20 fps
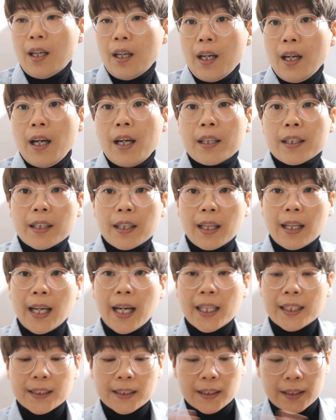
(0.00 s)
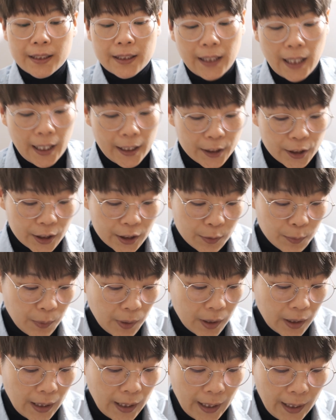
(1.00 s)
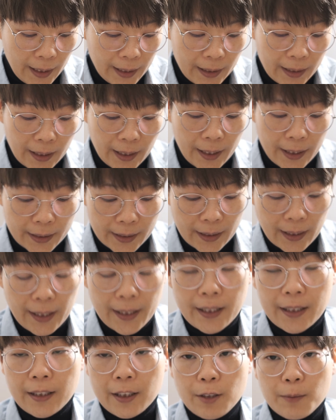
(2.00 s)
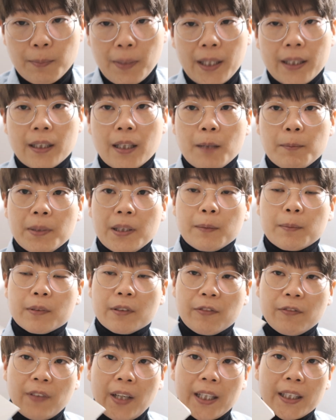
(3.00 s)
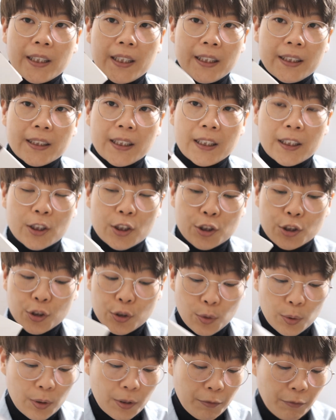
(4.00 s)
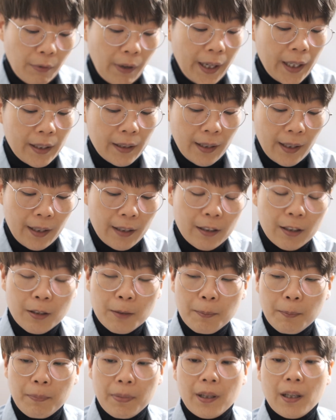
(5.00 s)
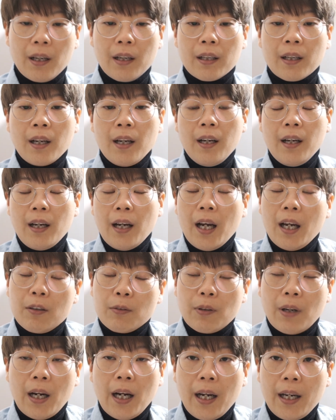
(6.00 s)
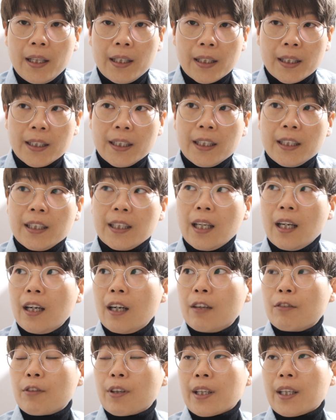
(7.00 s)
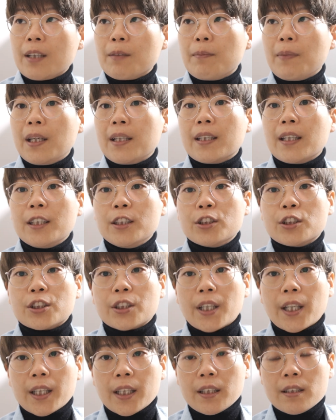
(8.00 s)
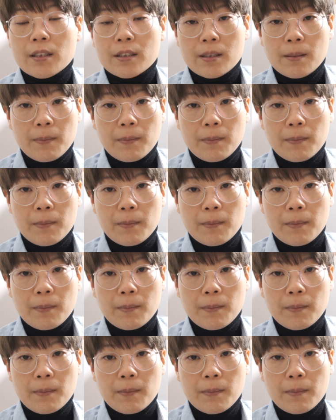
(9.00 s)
And then lastly, I just want to highlight, like, you might not be able to find these in the store right now, but I will highly recommend that you check out some